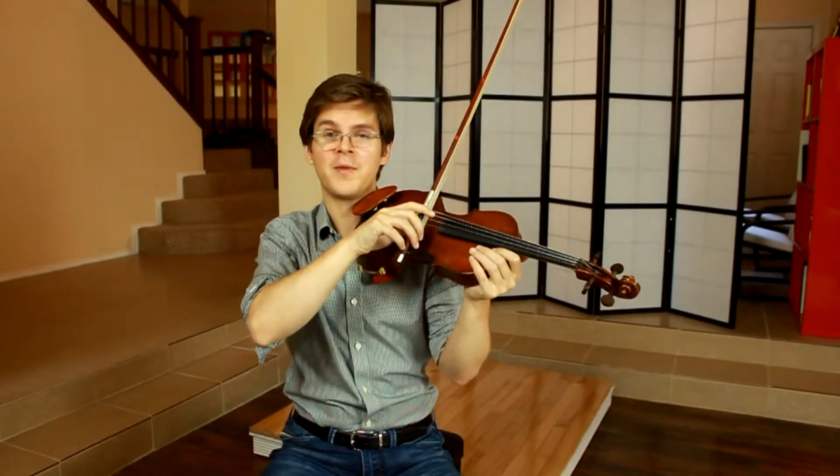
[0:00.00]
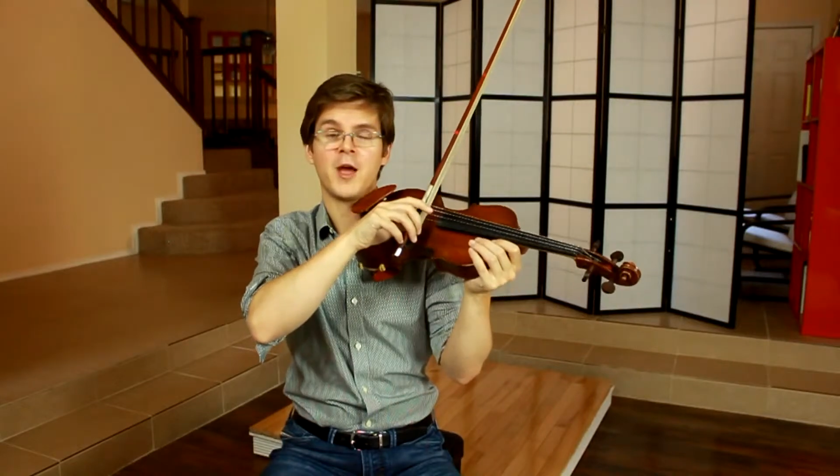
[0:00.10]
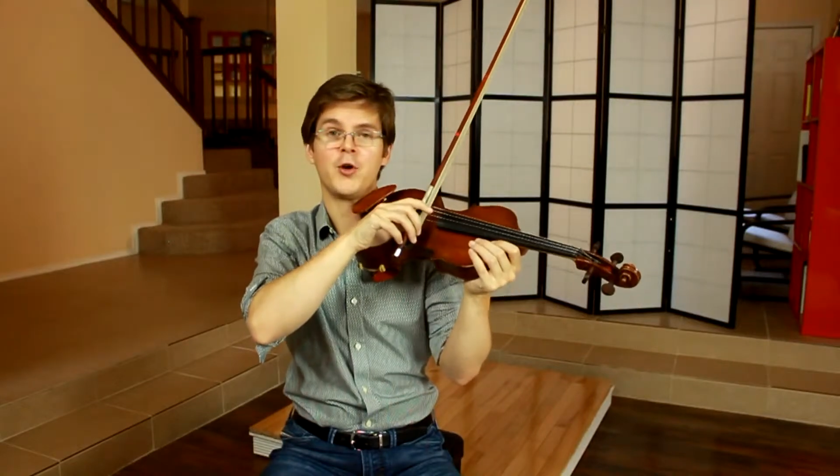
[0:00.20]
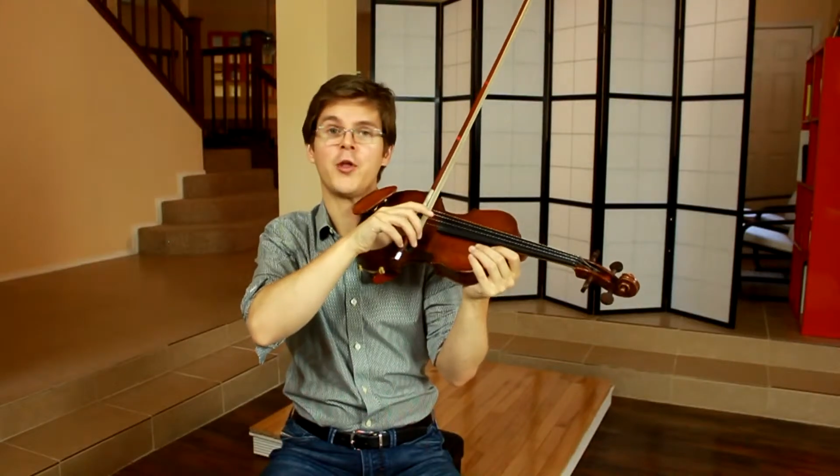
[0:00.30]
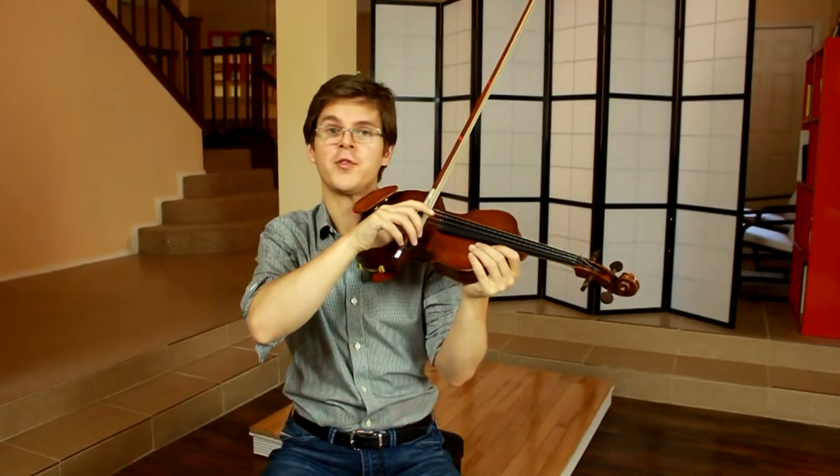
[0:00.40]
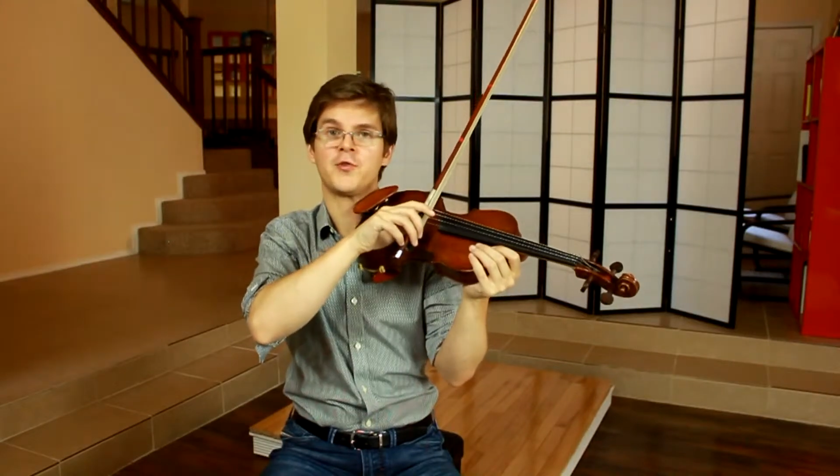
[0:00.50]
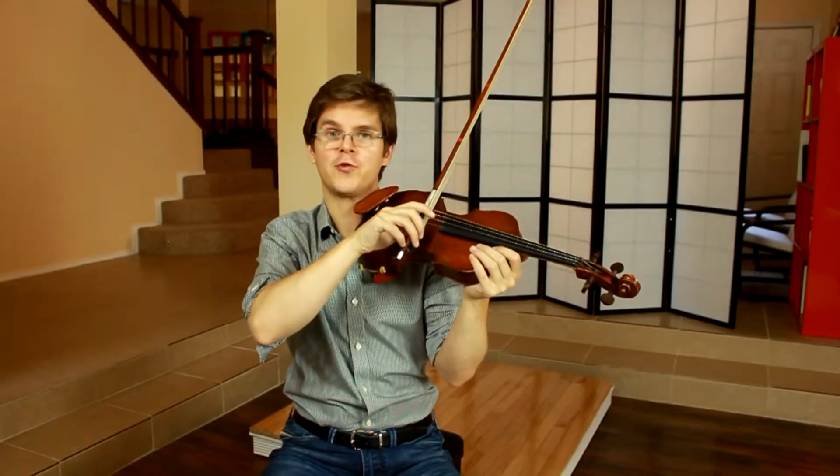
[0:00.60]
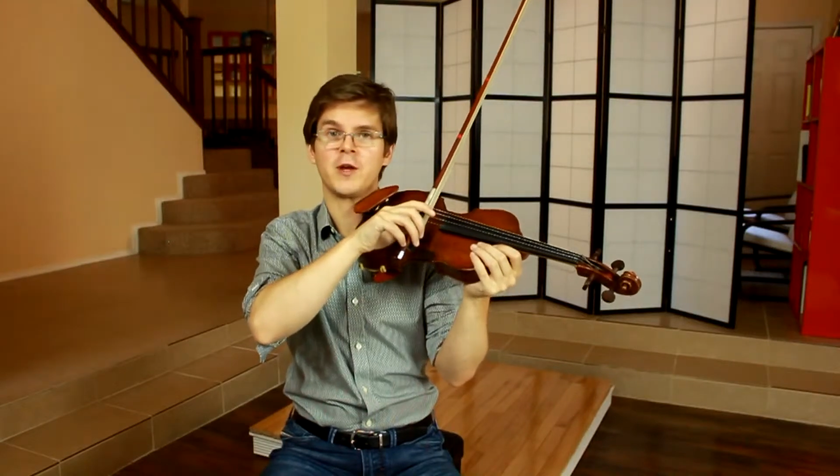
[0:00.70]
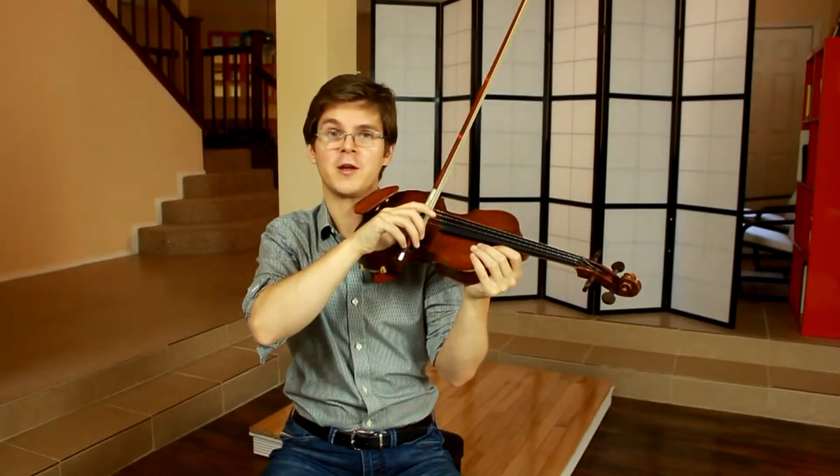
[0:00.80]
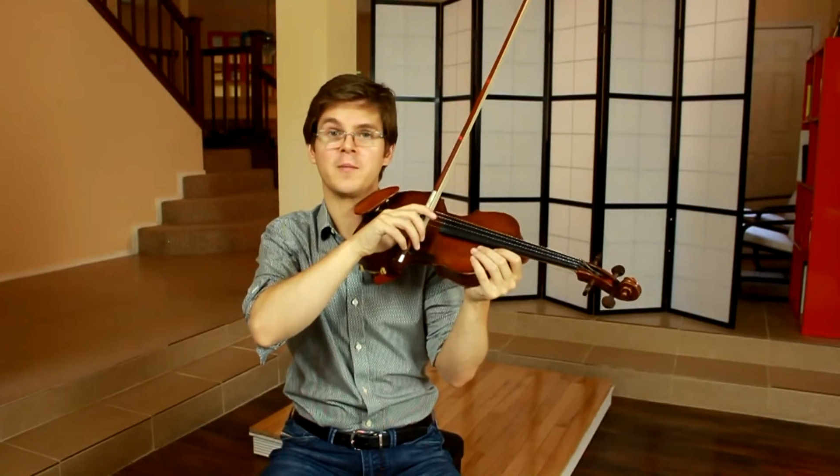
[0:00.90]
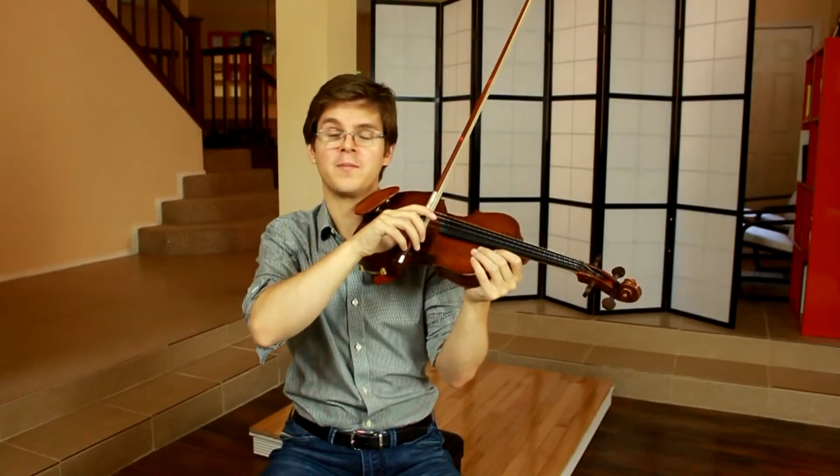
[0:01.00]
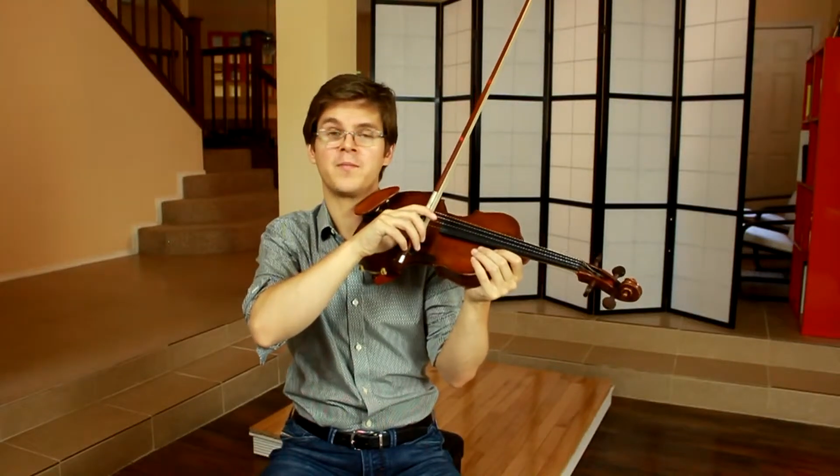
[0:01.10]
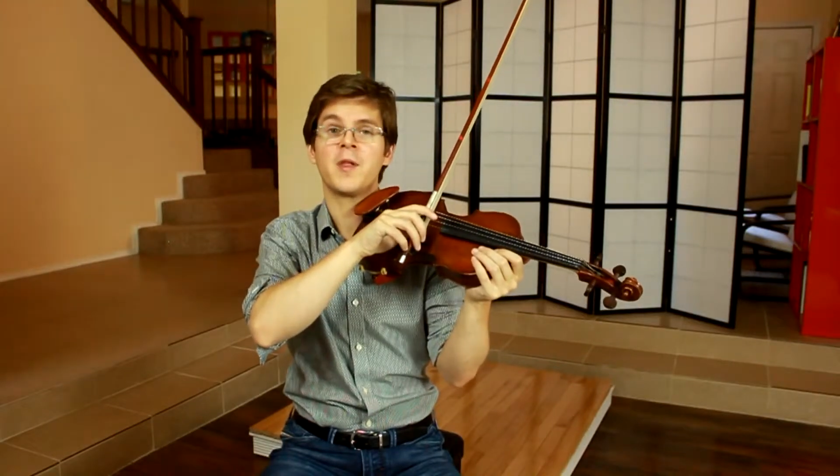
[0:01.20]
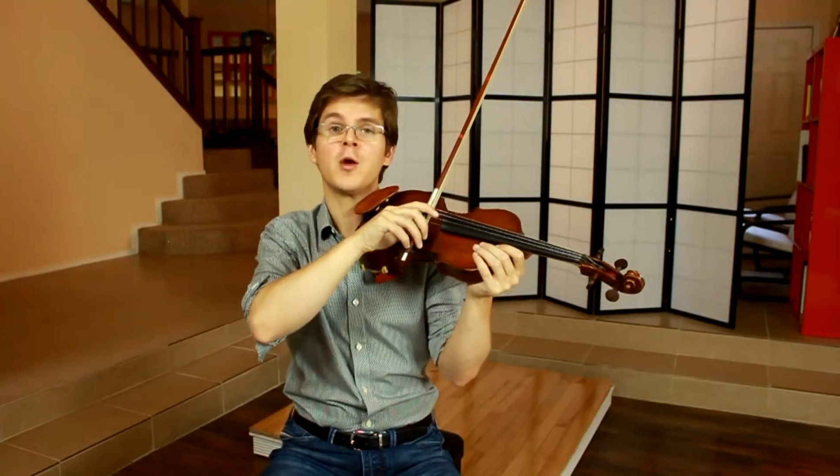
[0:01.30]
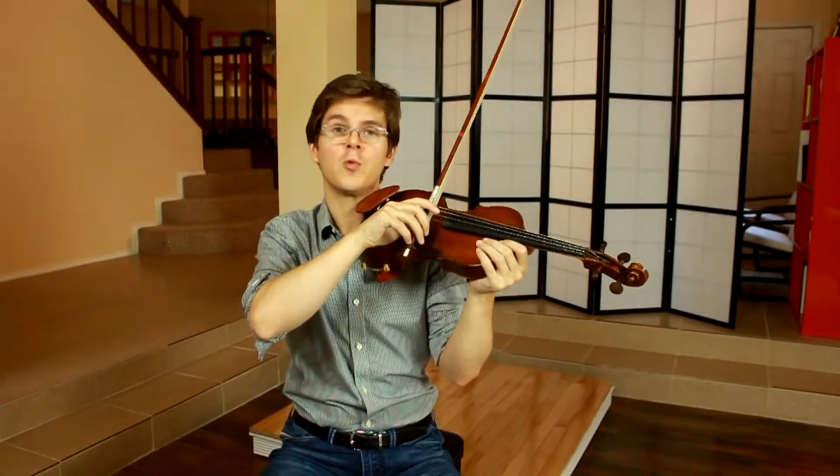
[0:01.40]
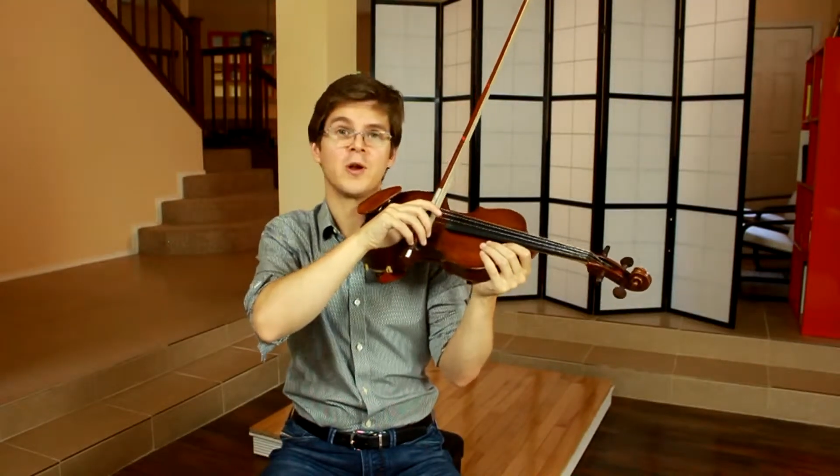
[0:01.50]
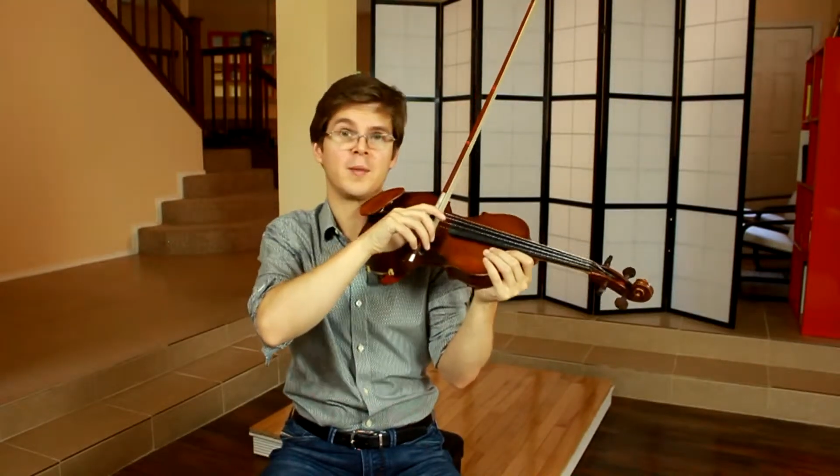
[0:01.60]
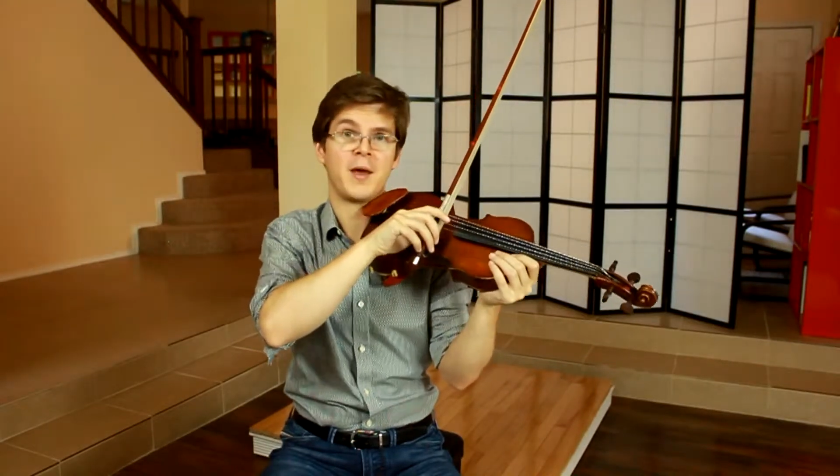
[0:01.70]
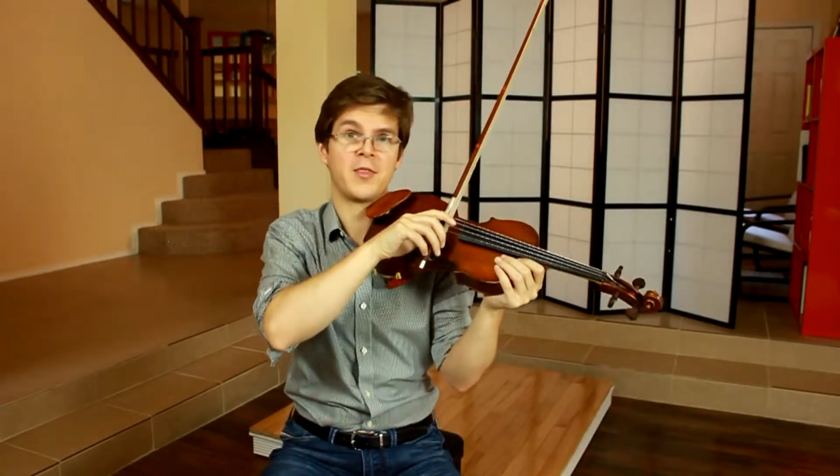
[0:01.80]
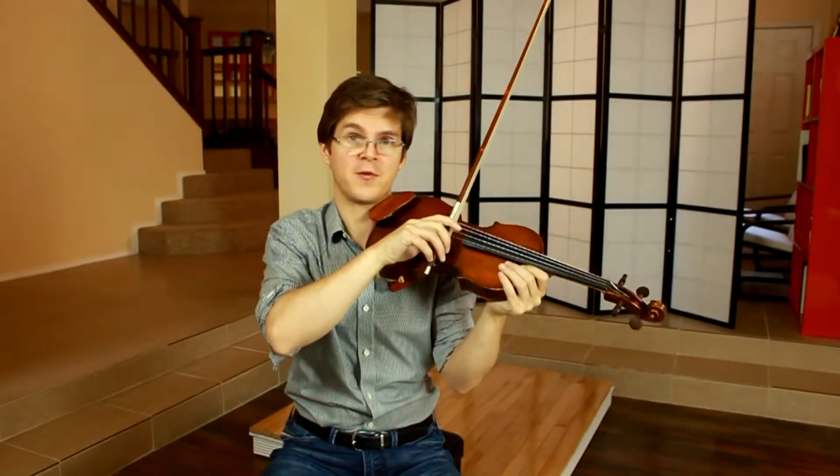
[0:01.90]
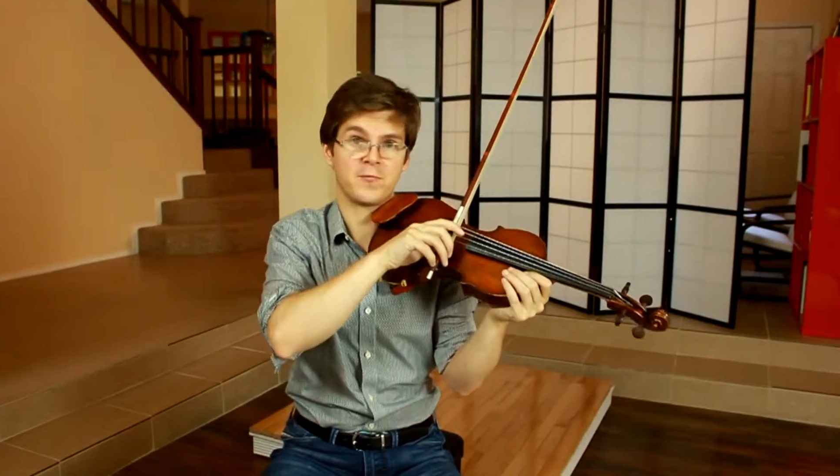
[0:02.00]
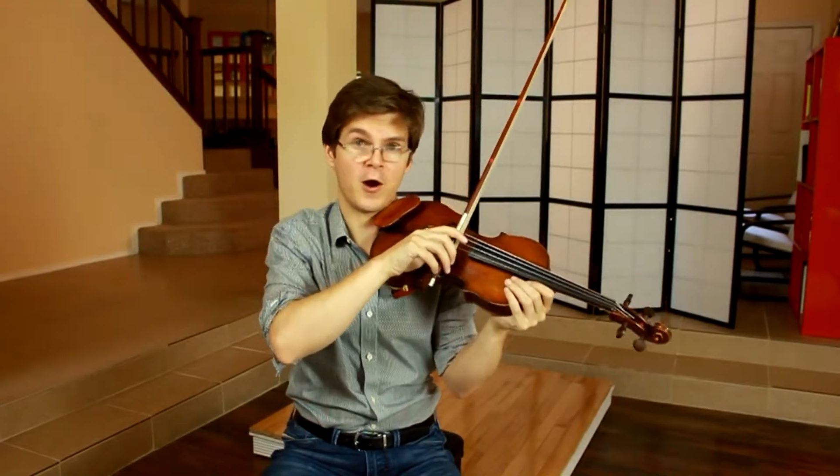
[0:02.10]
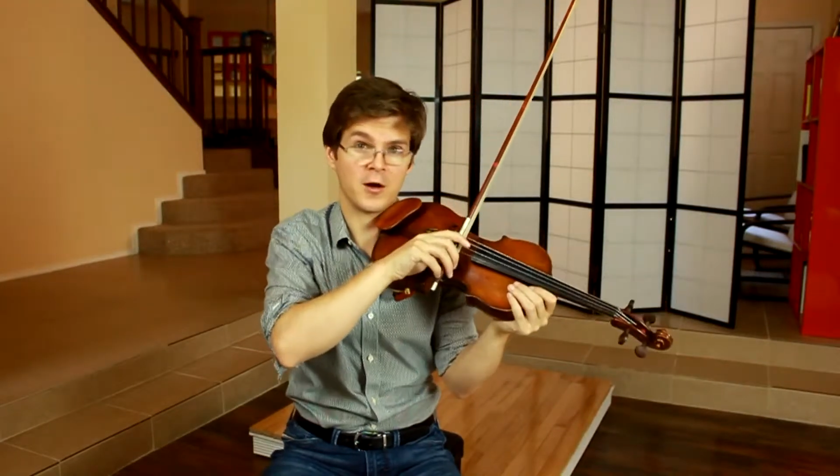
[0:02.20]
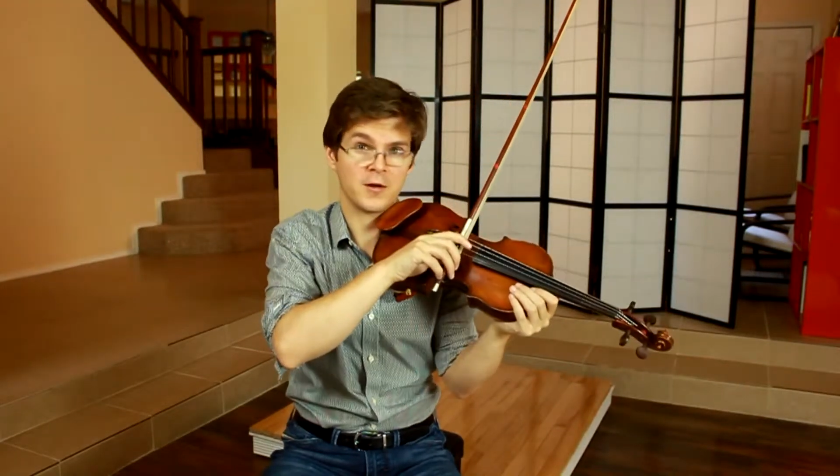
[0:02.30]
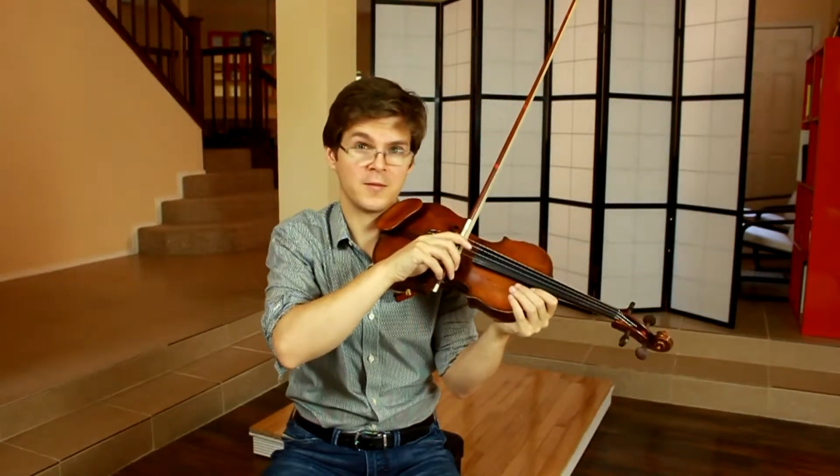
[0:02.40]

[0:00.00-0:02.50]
and on the string when I'm at the frog.